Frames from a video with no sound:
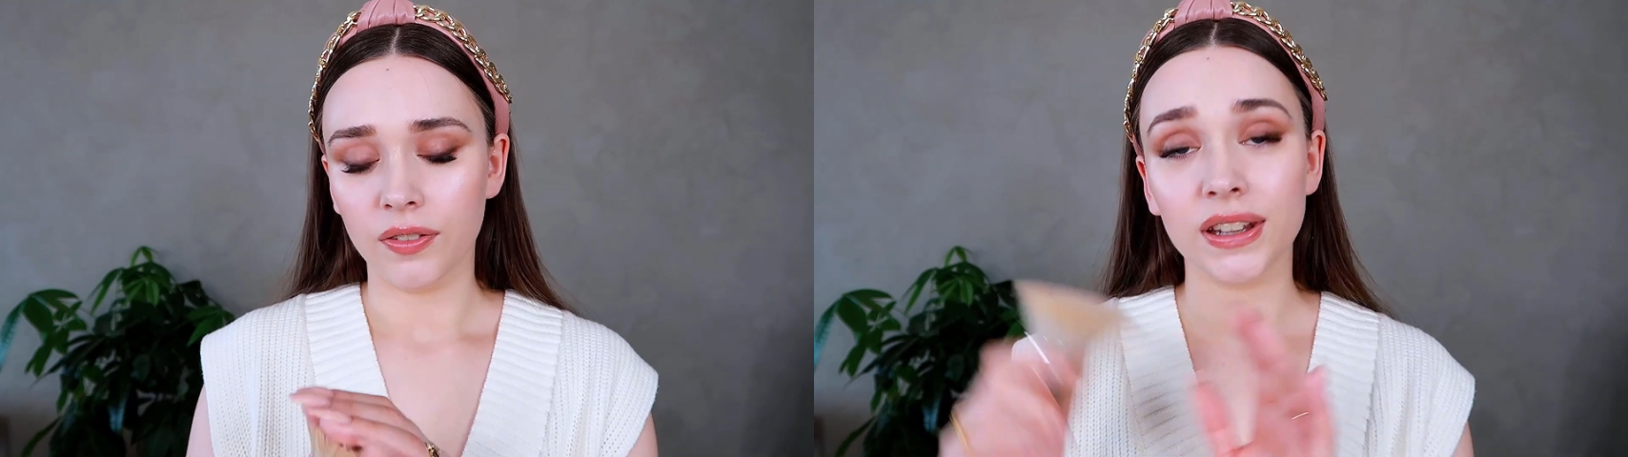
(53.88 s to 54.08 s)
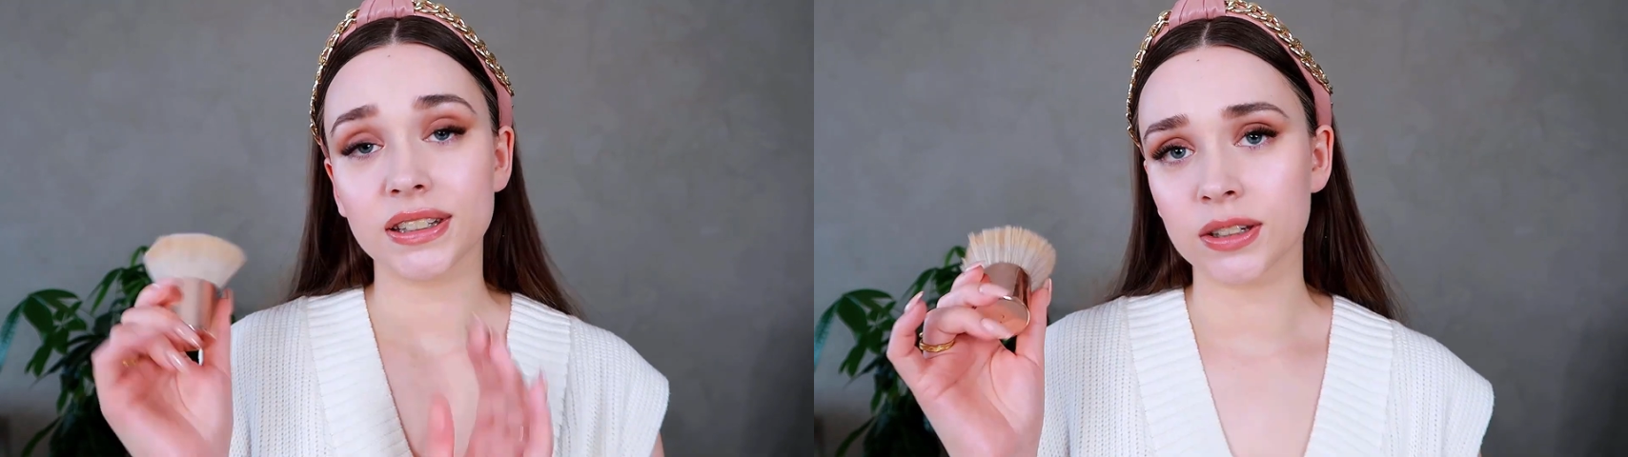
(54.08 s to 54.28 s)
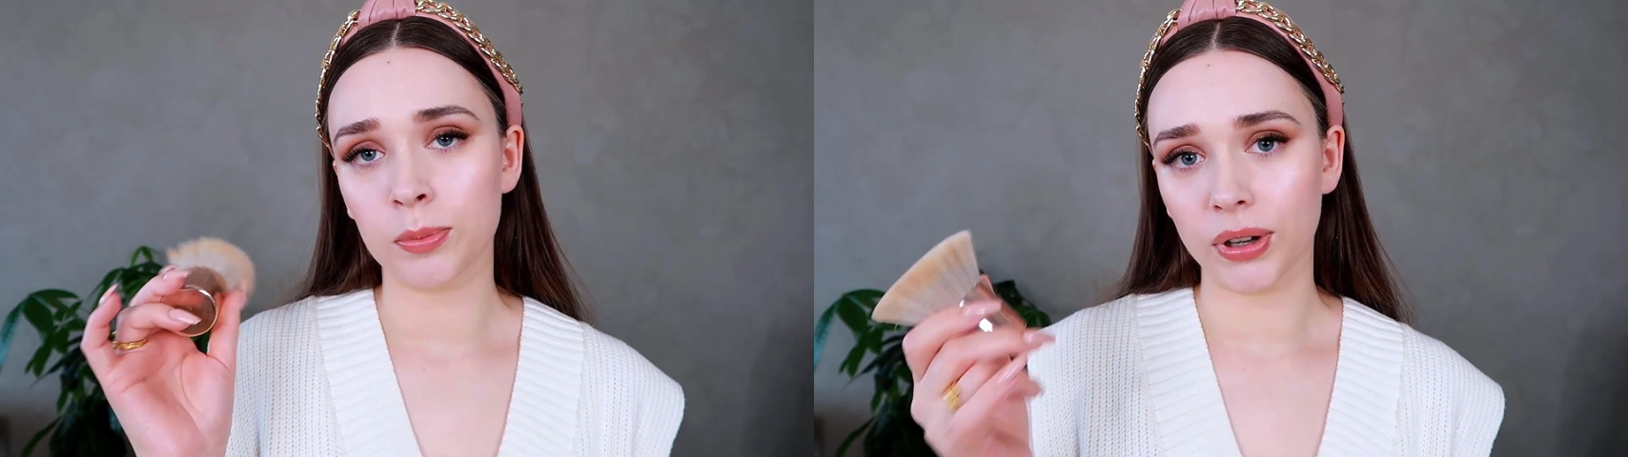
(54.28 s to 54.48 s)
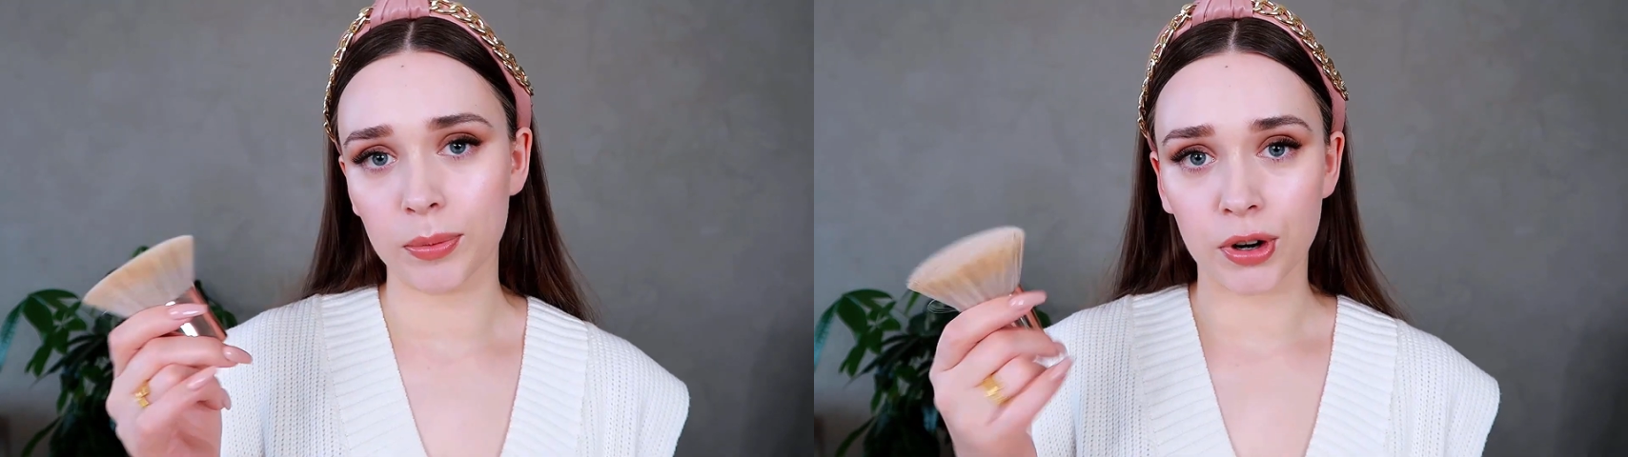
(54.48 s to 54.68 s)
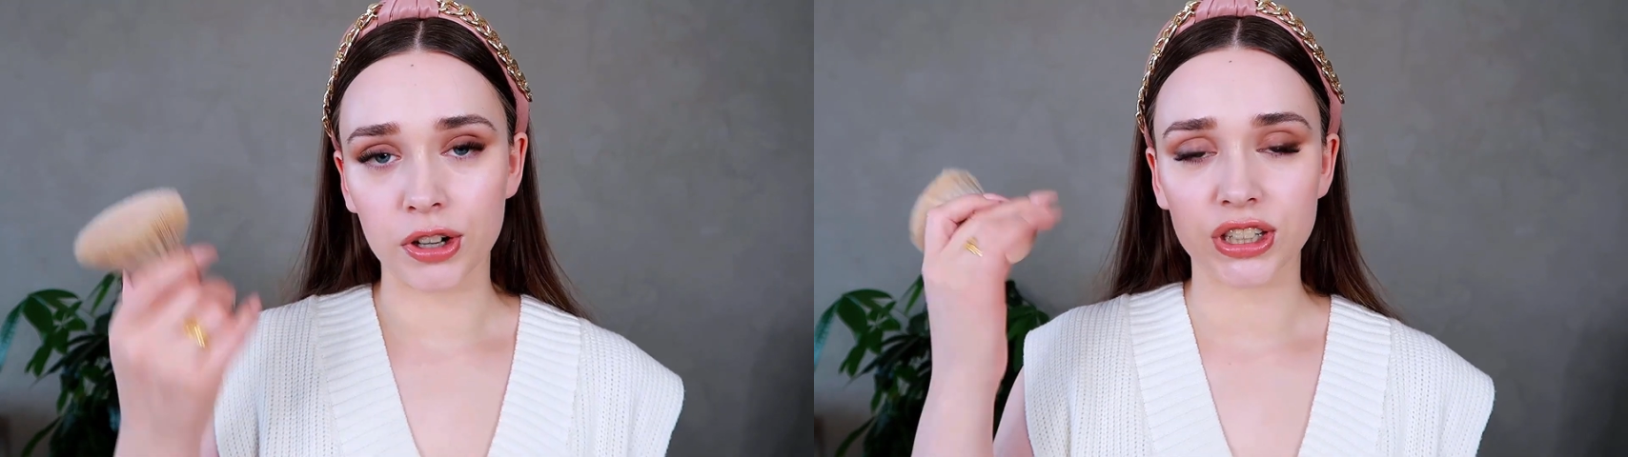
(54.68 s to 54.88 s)
this is a body
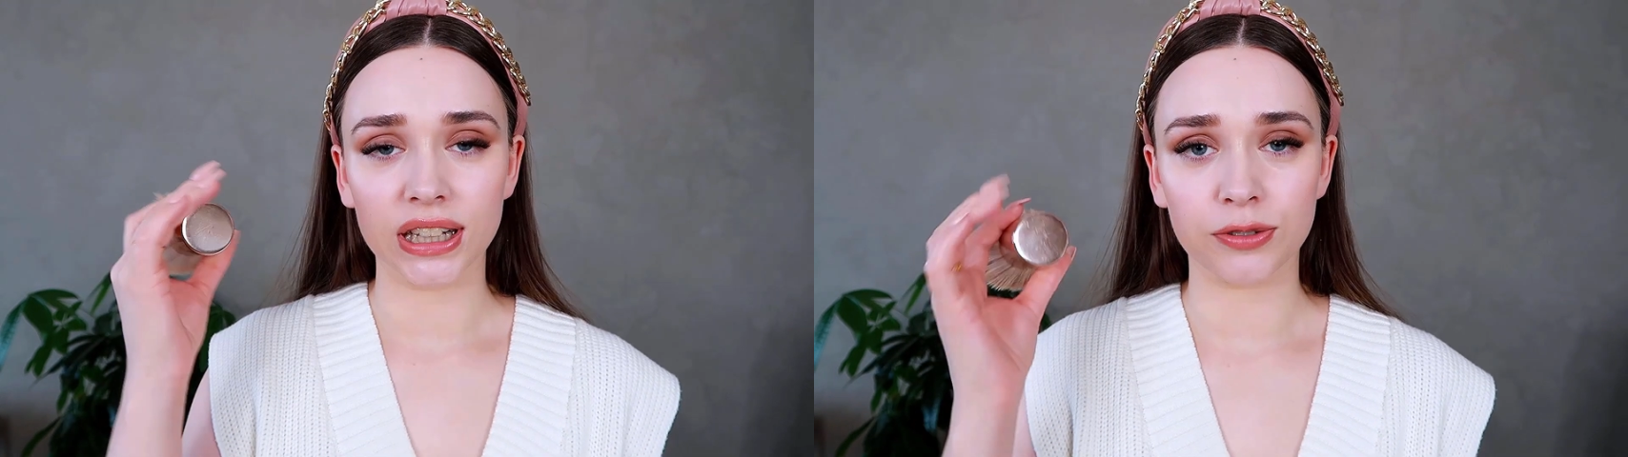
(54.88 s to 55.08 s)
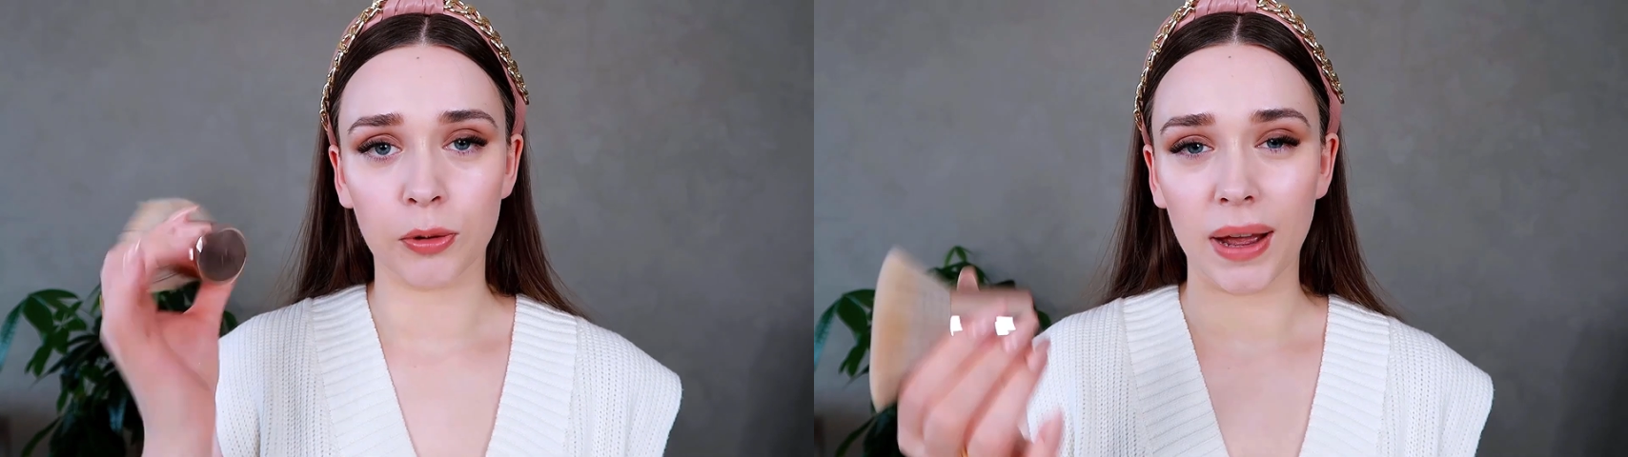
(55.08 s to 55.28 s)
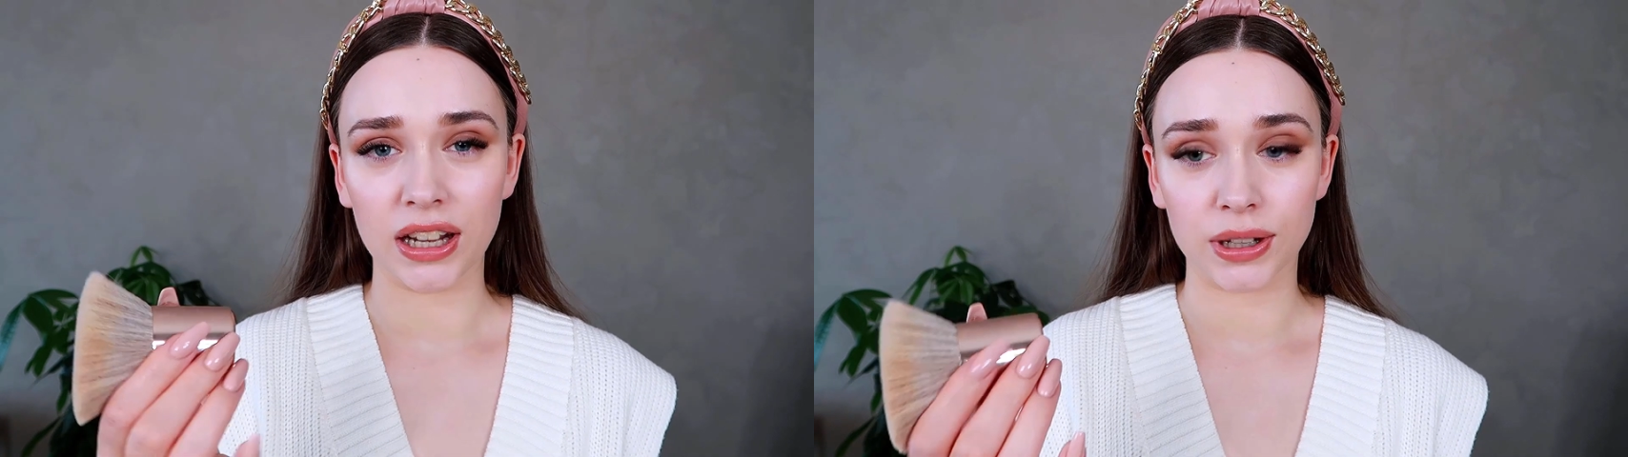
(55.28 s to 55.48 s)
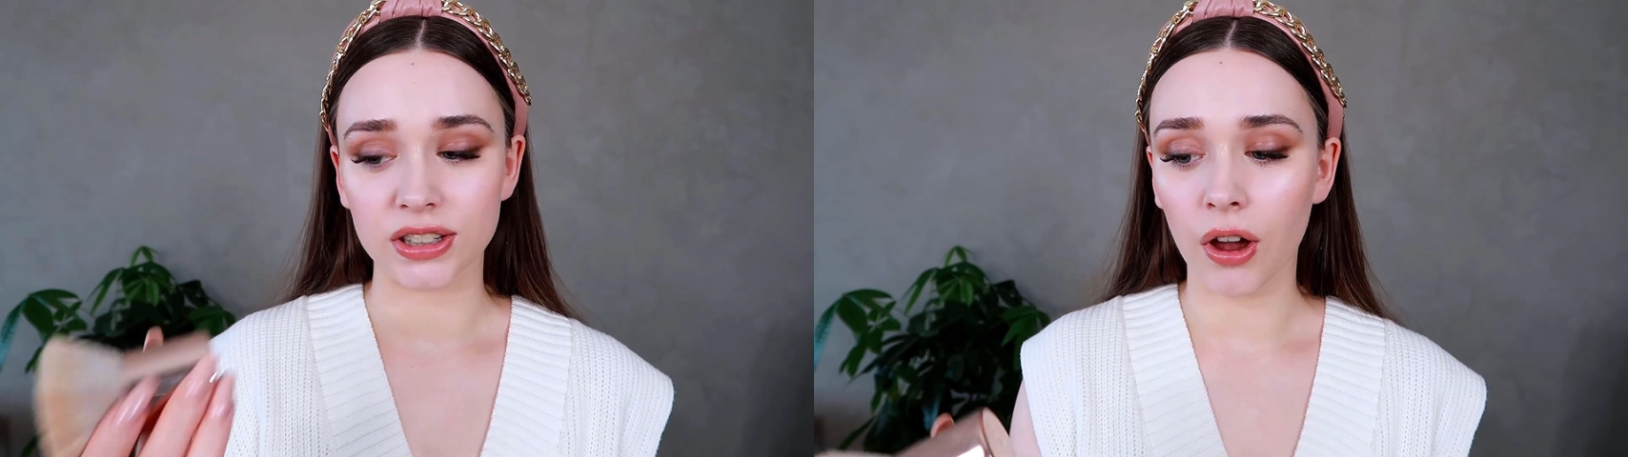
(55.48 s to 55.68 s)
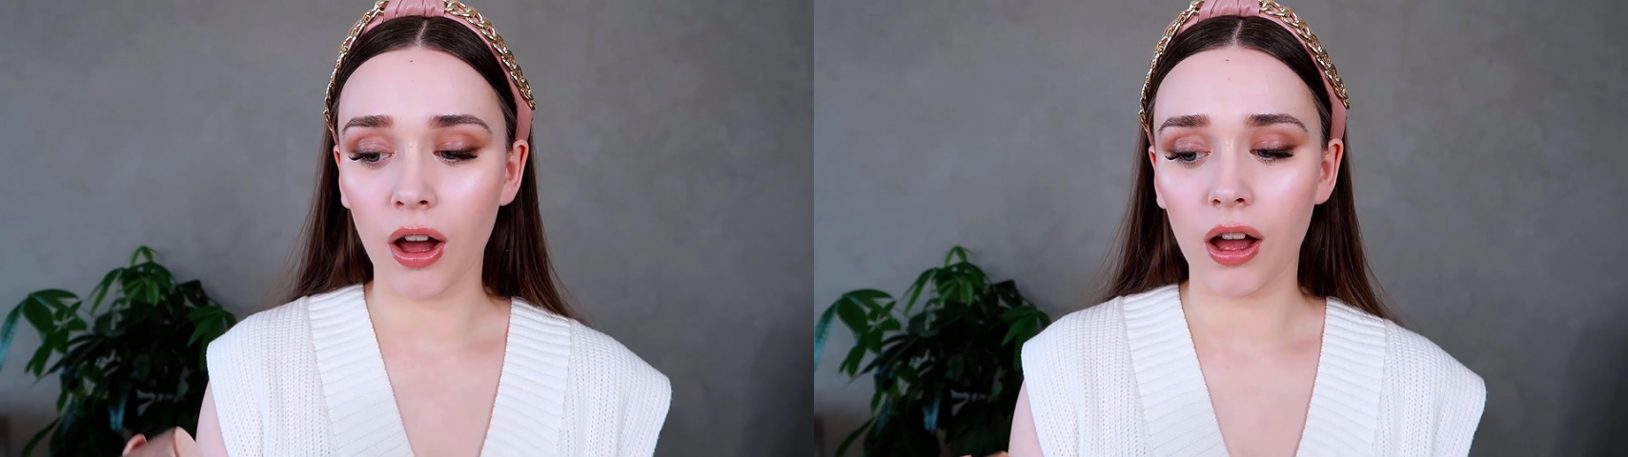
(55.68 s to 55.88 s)
brush. It's from Patrick
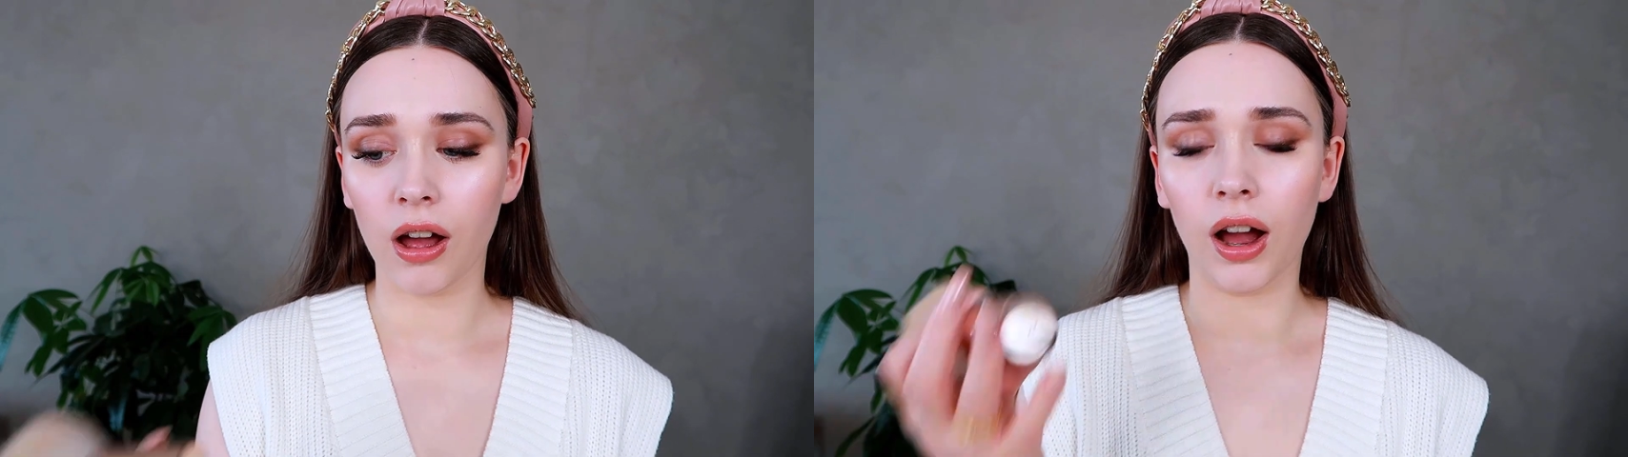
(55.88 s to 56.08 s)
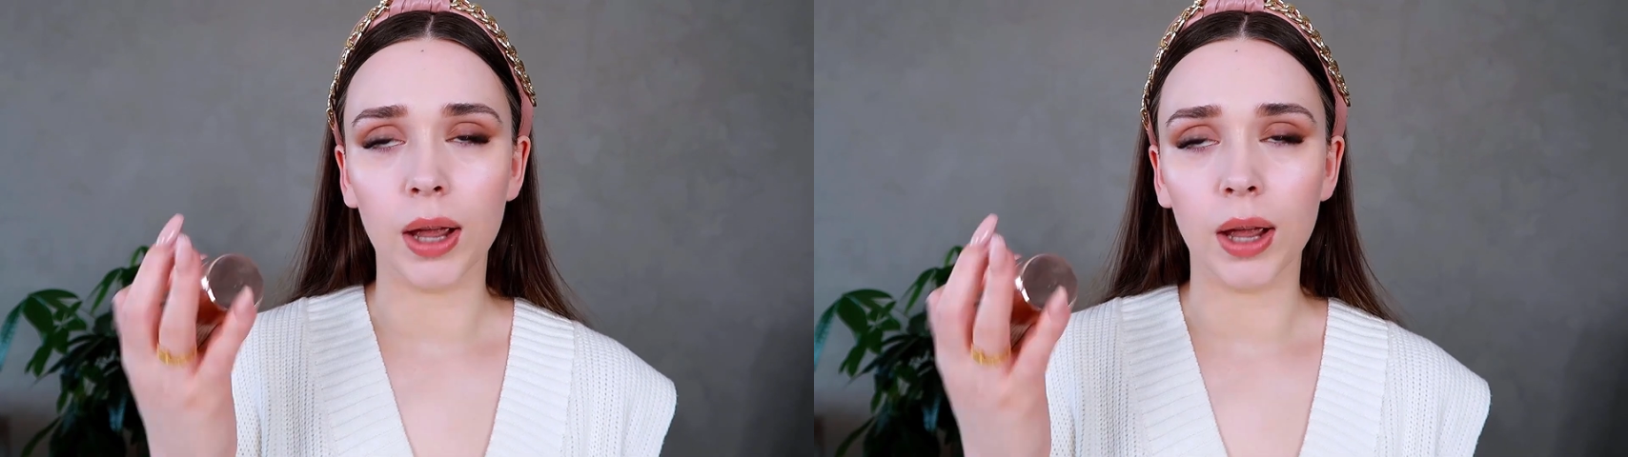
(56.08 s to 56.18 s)
Ta.